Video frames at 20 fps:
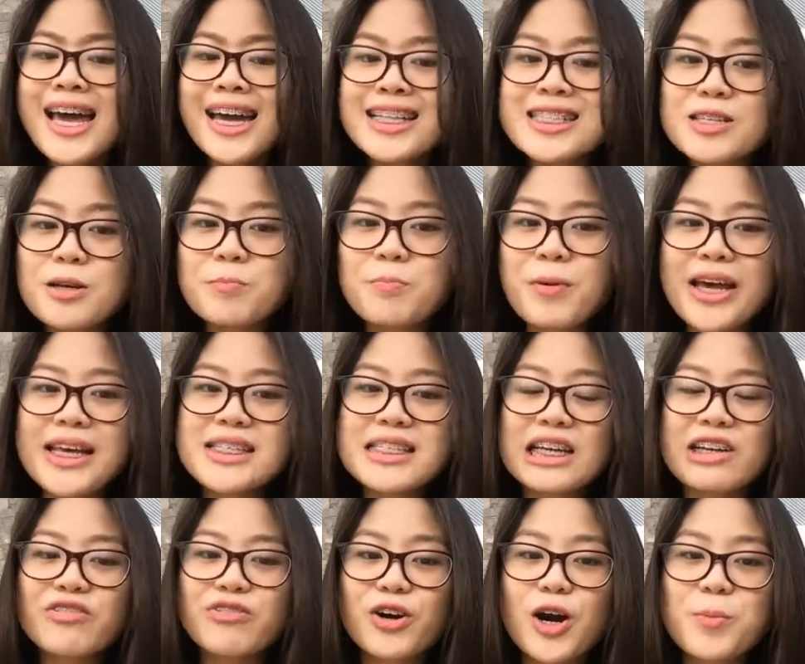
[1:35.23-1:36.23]
Its a
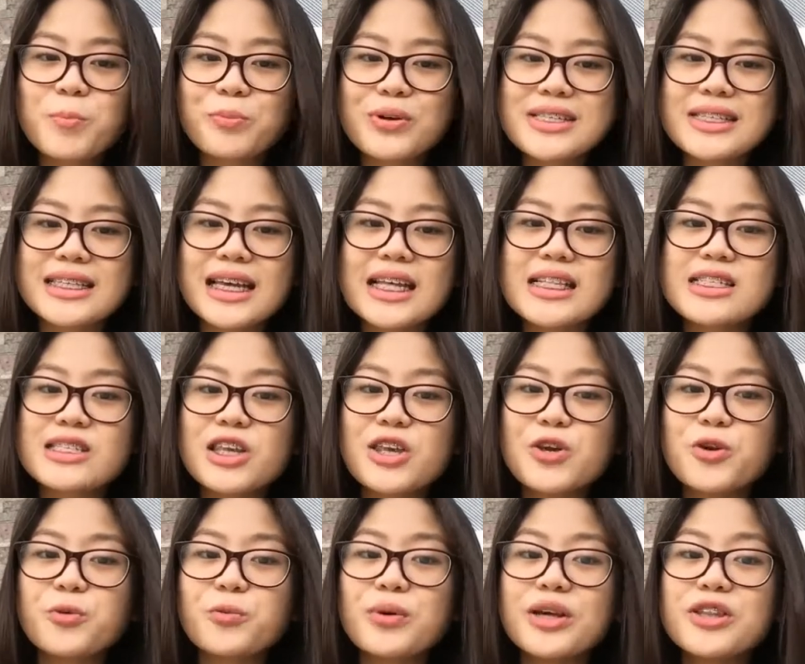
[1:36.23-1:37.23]
basic form presents
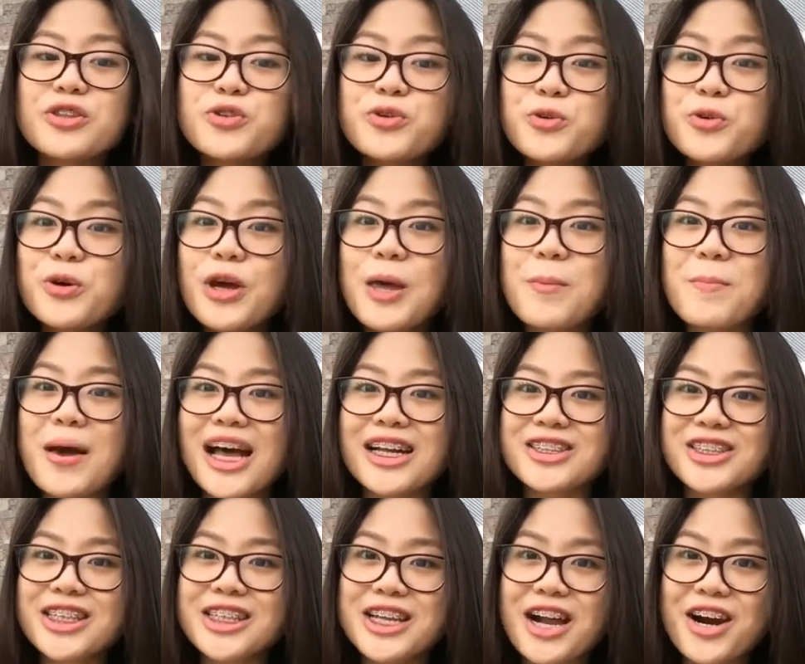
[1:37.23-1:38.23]
you with two
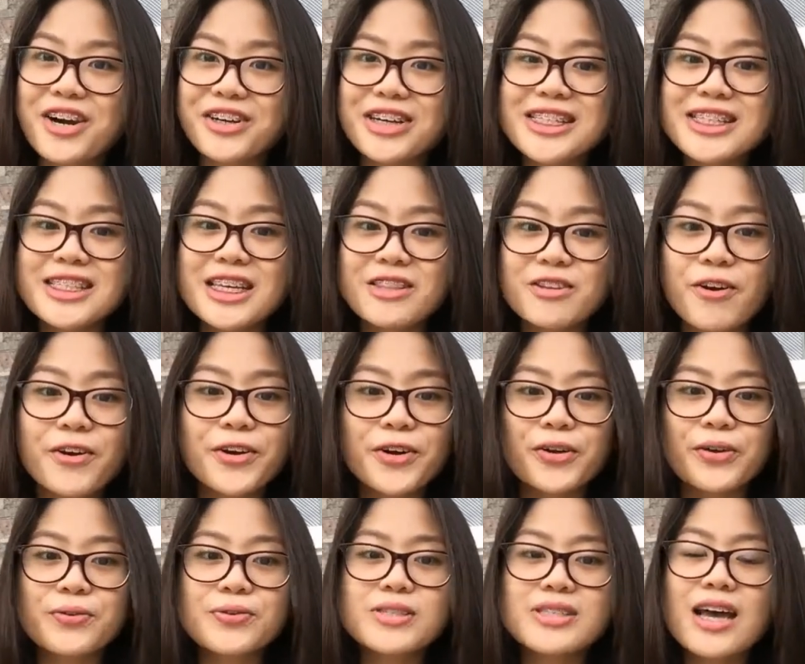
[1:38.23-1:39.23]
imaginary
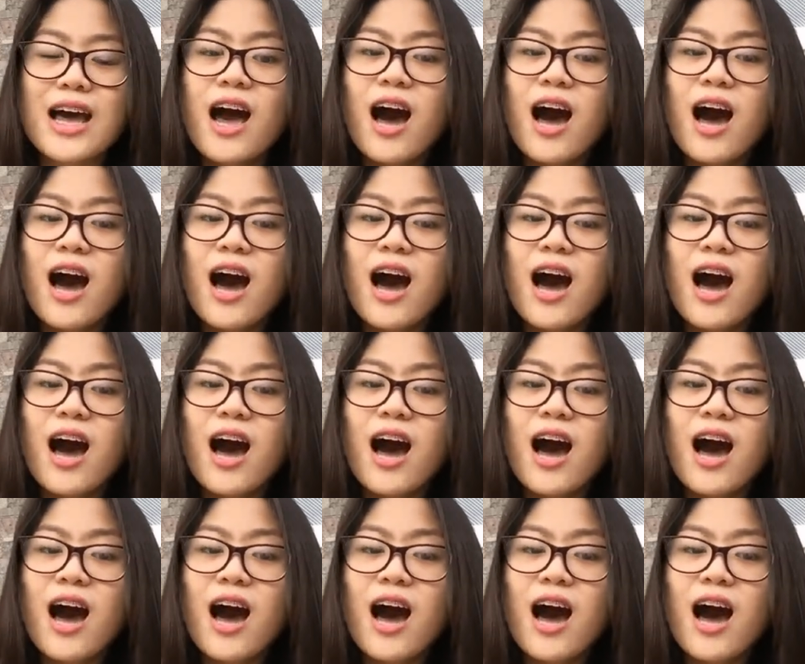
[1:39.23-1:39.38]
scenarios.